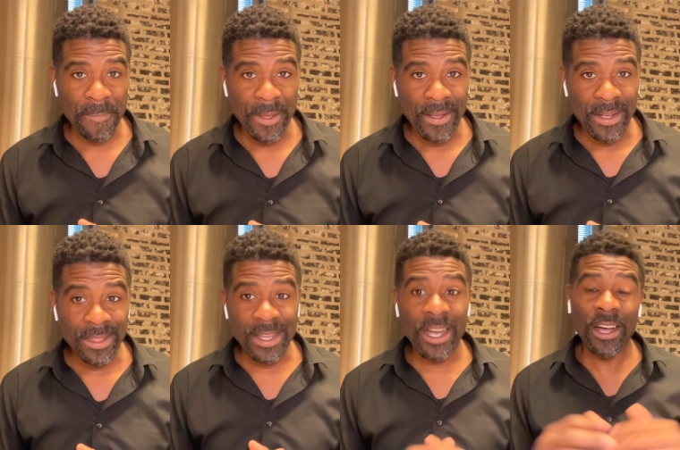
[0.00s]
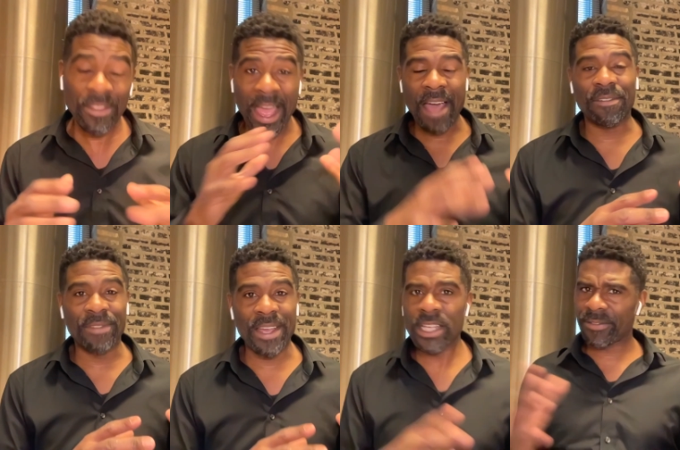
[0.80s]
The other half of
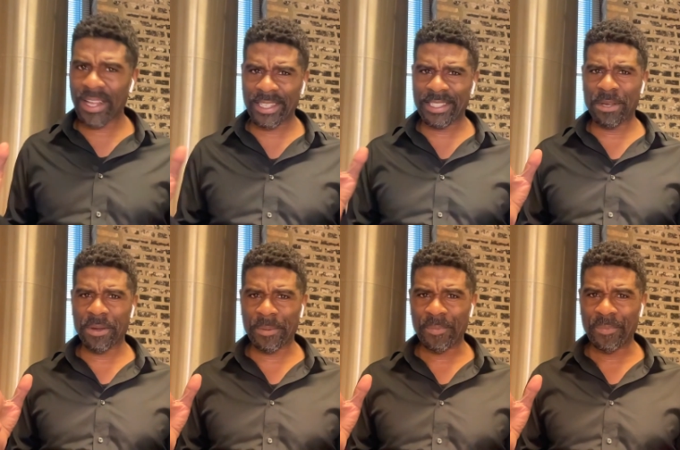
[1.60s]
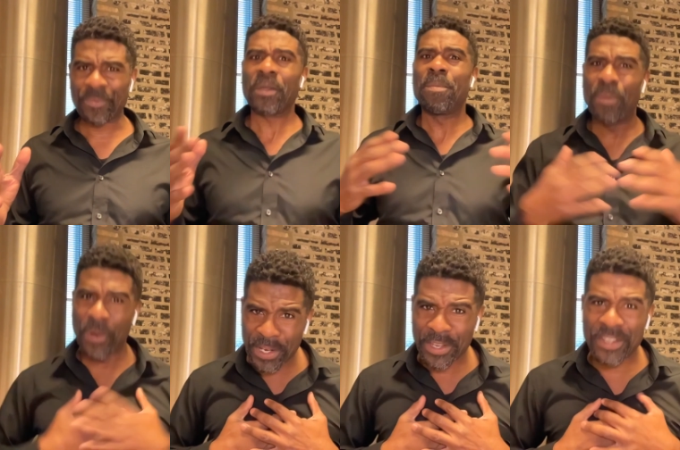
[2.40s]
that is volunteering,
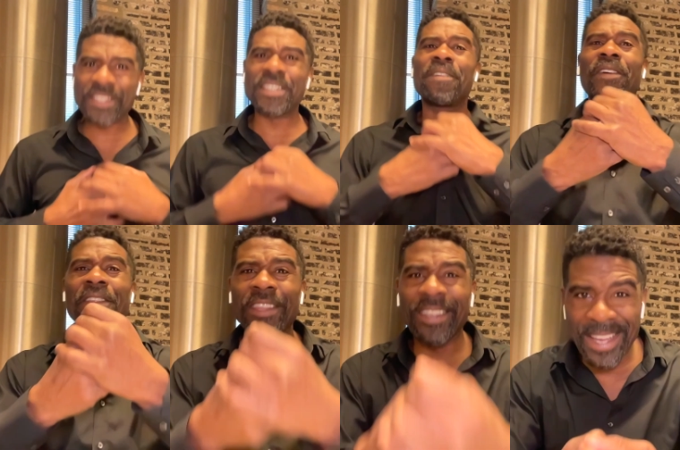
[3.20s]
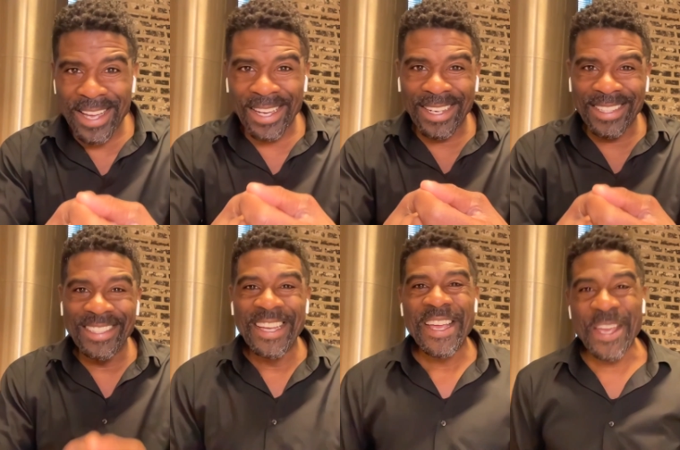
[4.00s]
putting yourself on the line
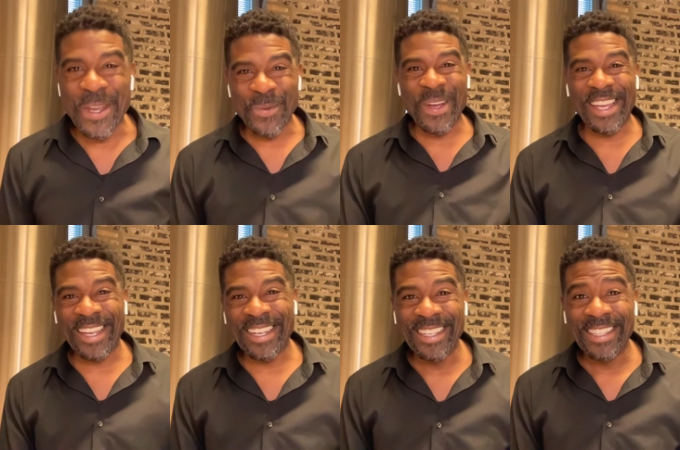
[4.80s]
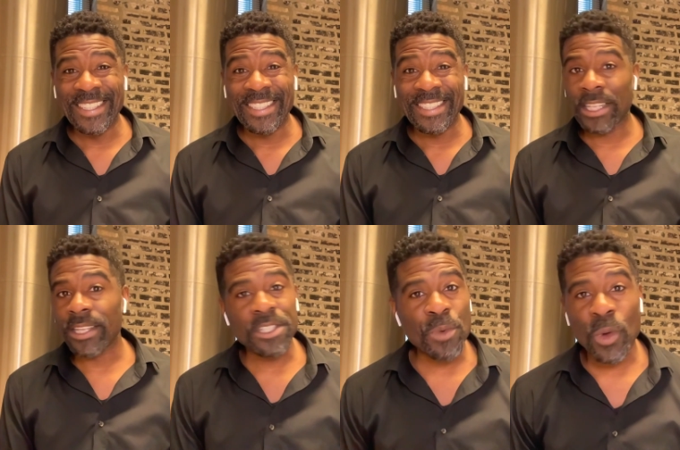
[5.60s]
in a way that
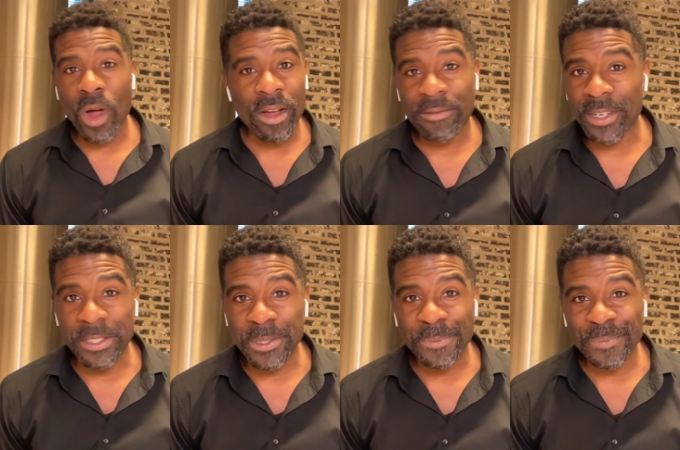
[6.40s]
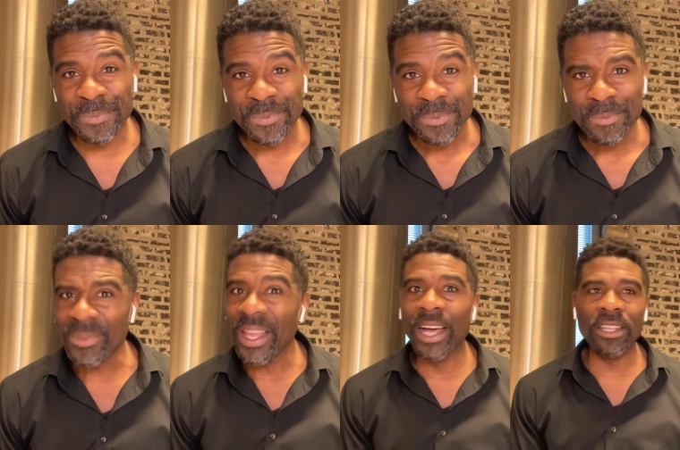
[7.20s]
doesn't require funds.
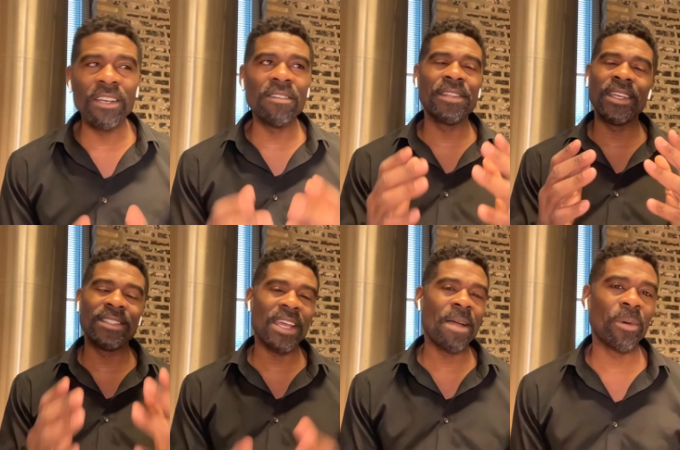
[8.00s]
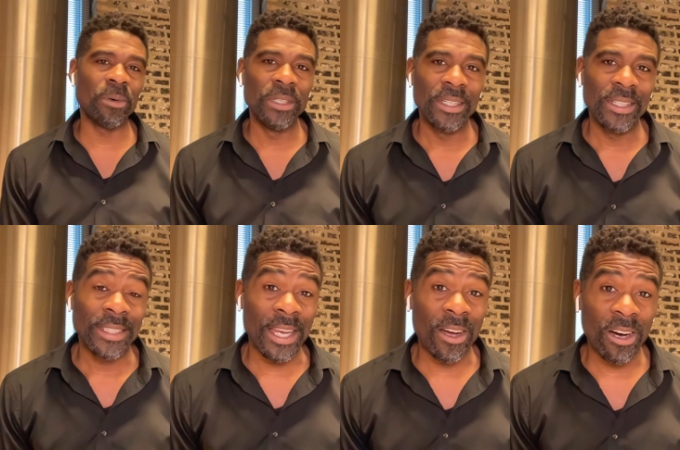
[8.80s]
I love the example that
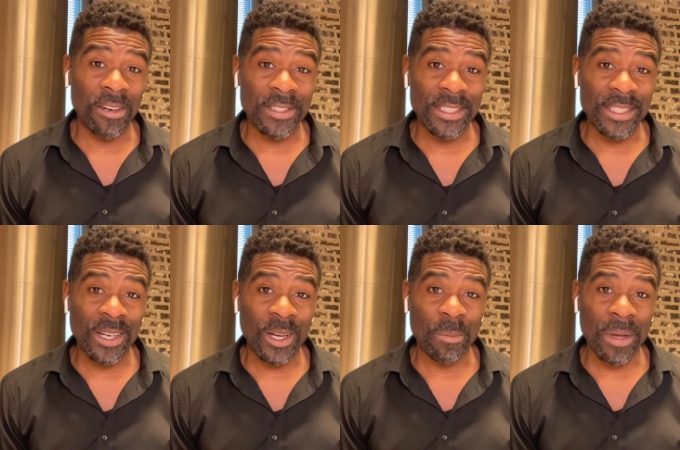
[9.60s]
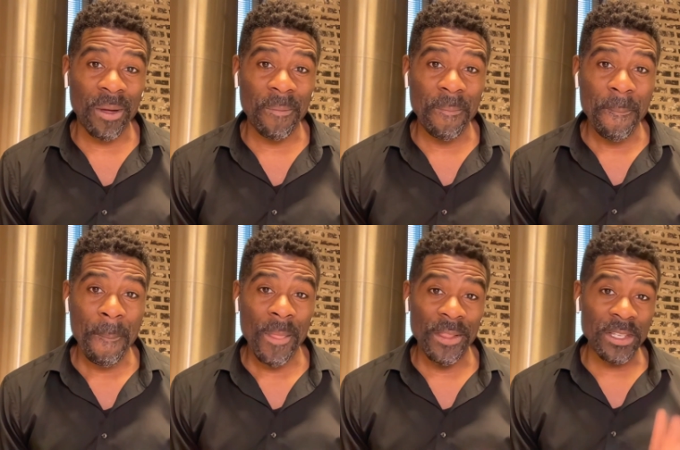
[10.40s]
I often talk about,
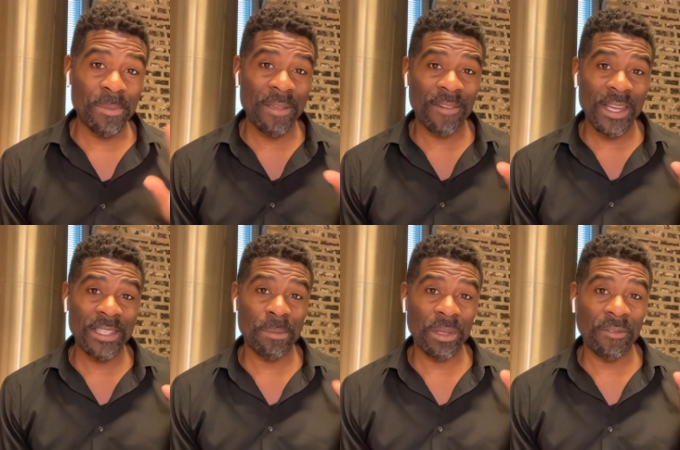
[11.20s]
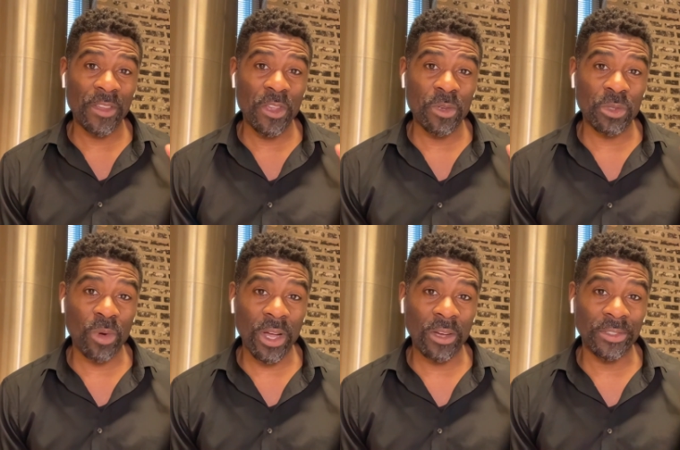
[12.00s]
and this may find something for you as
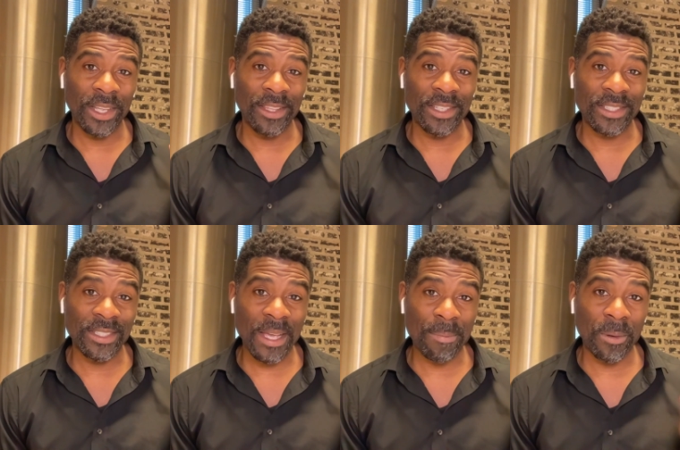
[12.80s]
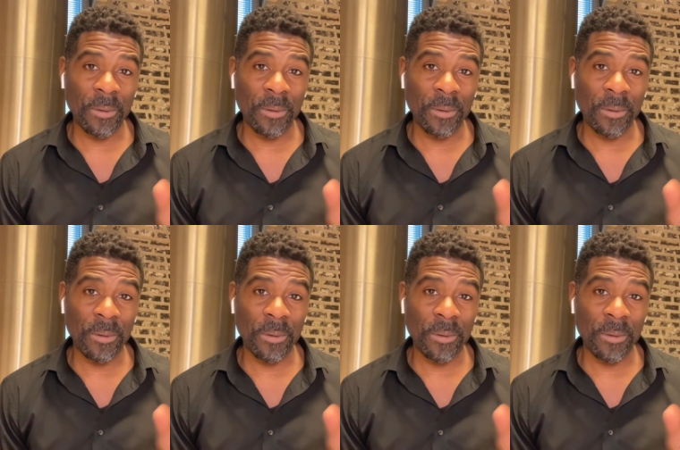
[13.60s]
well in this example,